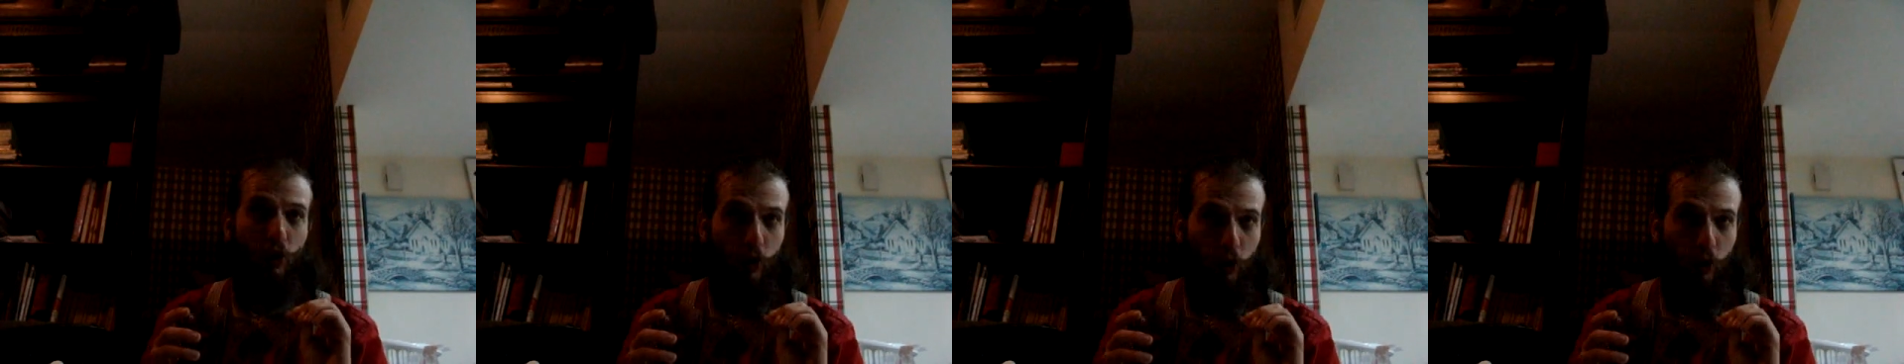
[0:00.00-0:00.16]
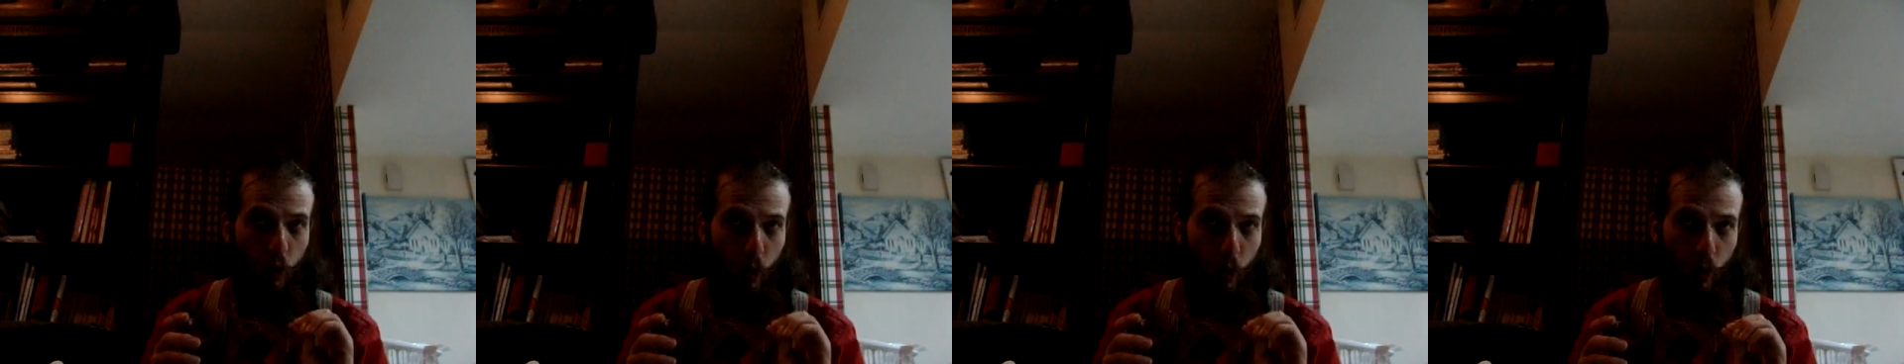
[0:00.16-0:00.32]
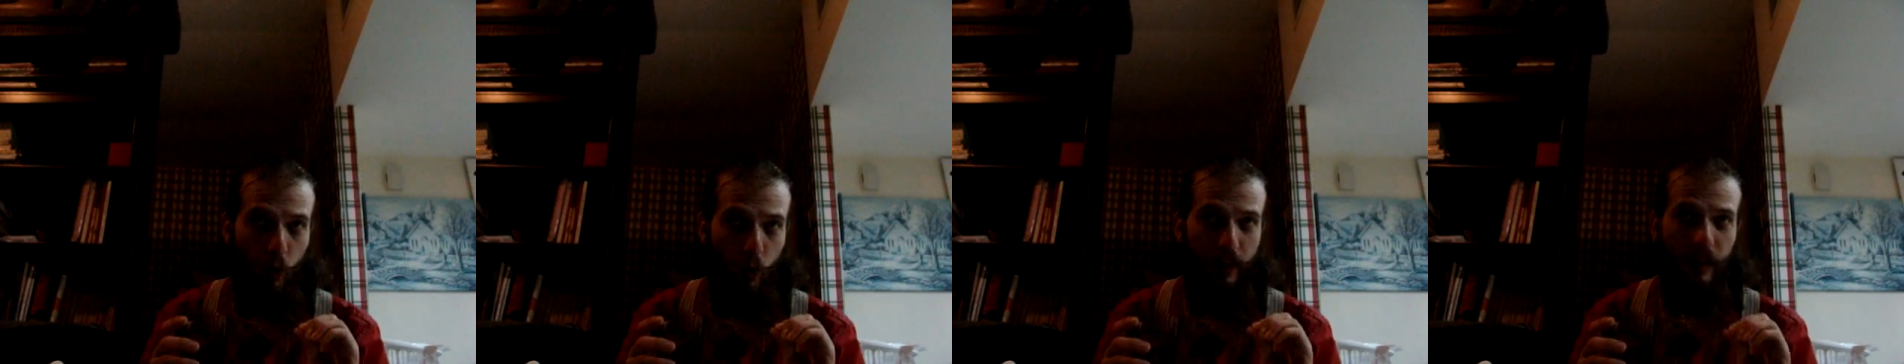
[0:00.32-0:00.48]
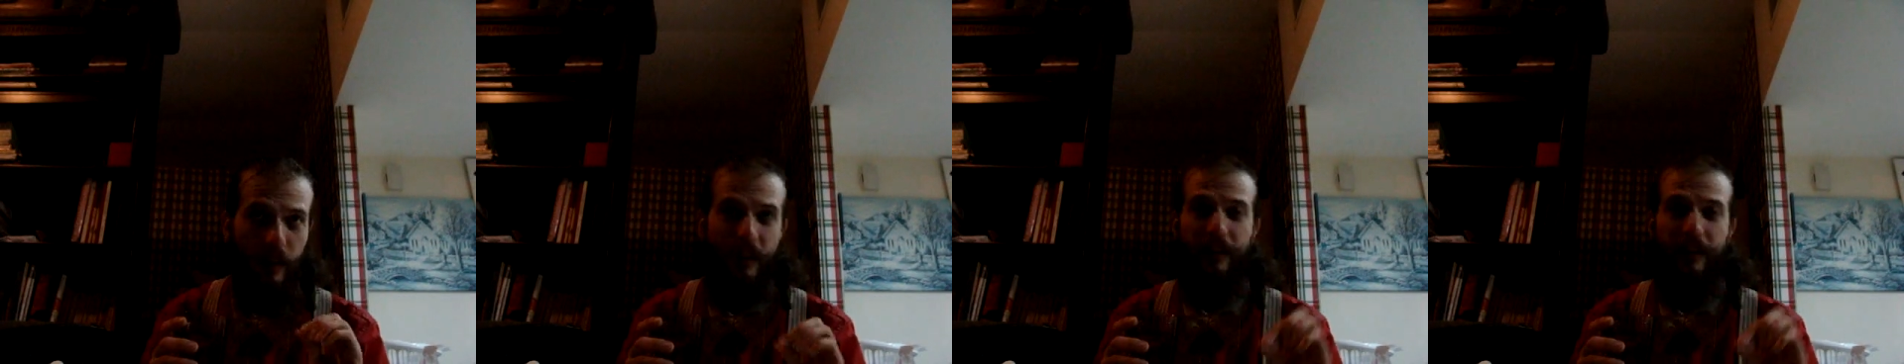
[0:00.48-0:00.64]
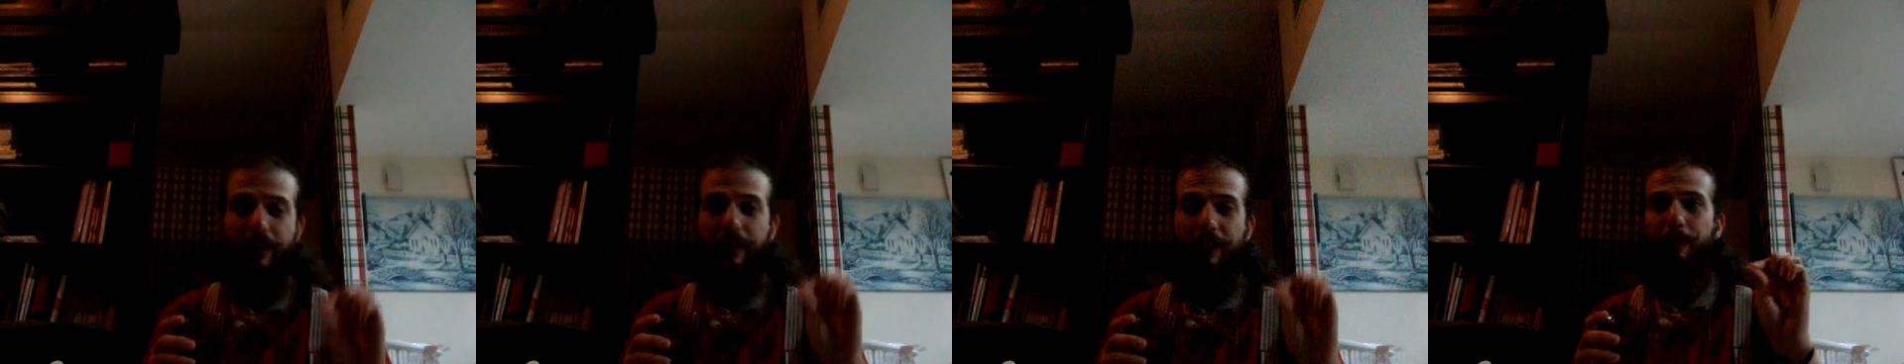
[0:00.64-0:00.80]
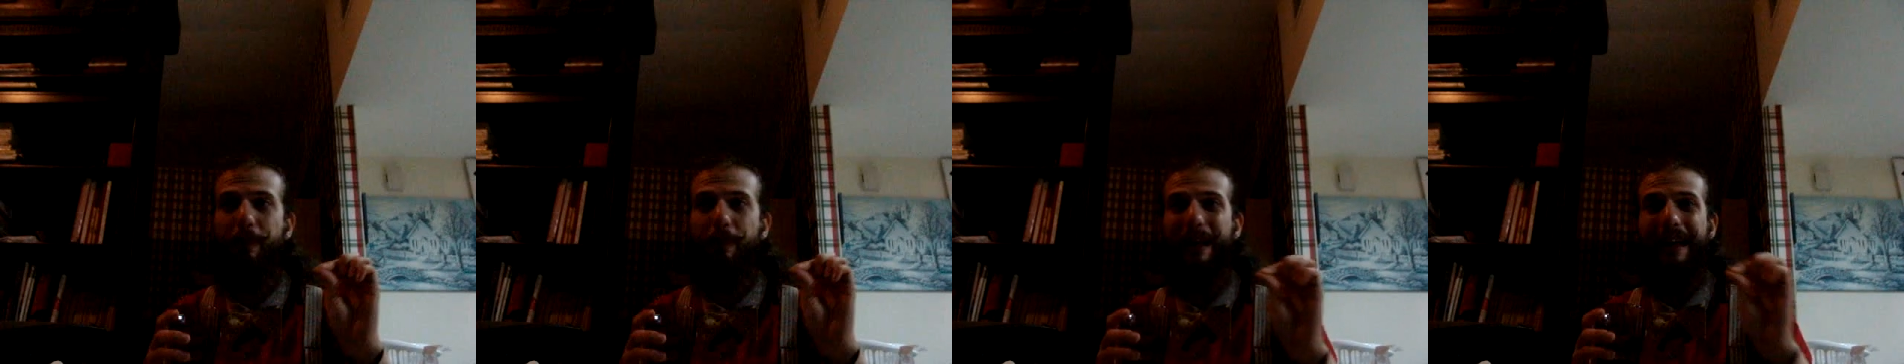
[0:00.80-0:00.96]
Cook,
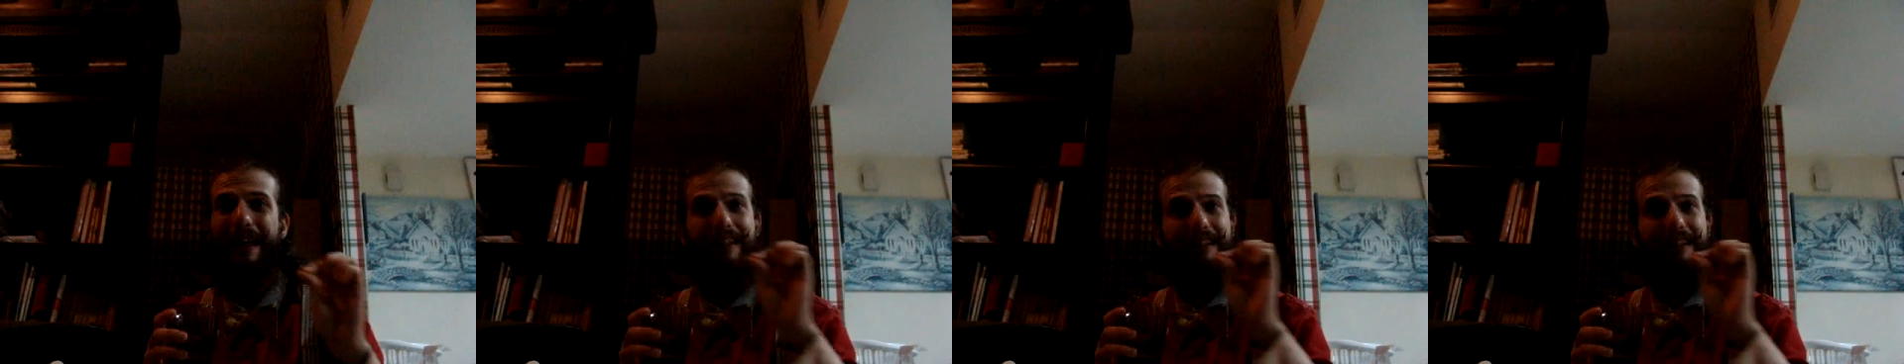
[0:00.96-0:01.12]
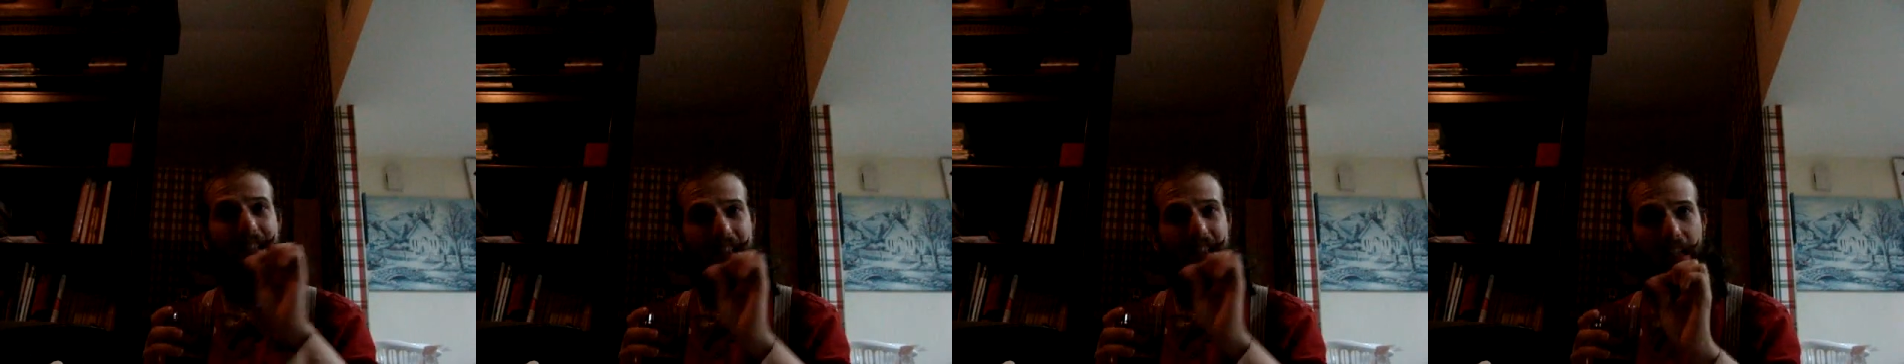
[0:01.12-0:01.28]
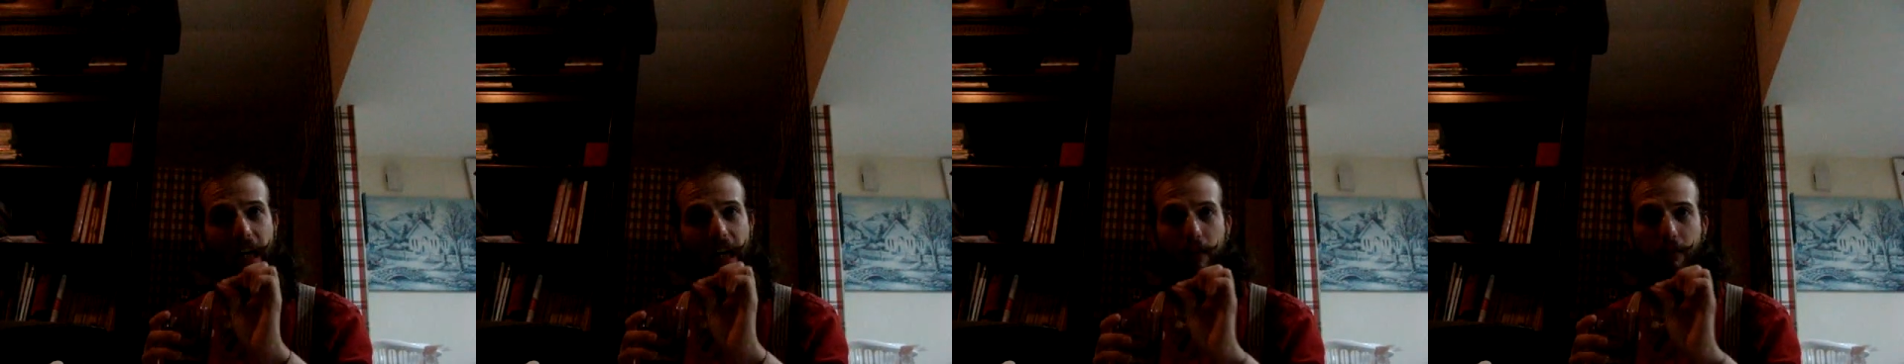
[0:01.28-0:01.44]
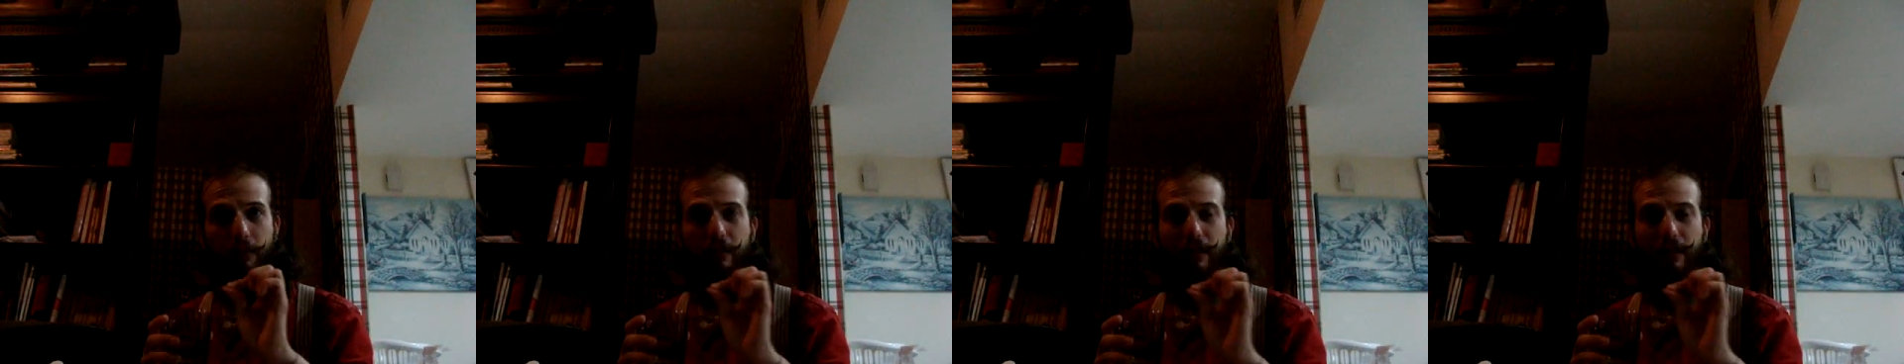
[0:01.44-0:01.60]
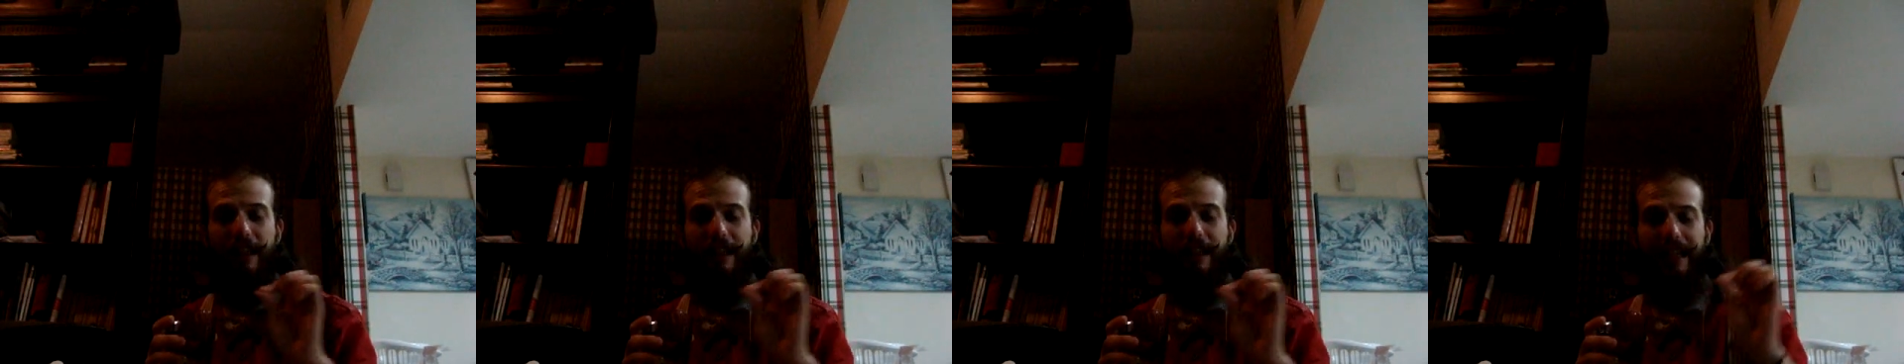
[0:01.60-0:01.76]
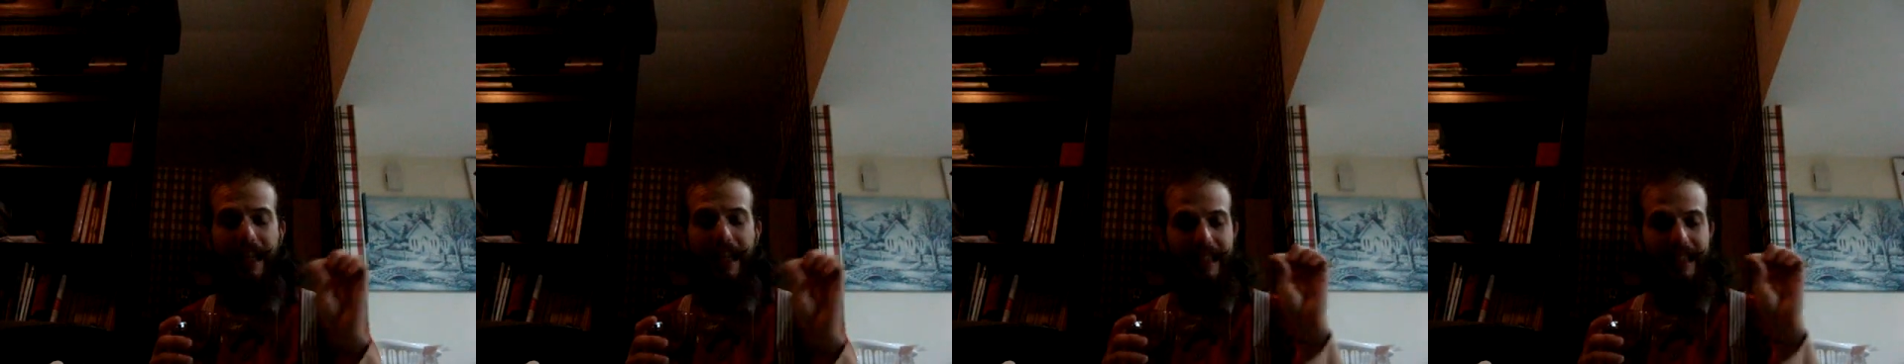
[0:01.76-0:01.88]
spelled Coke,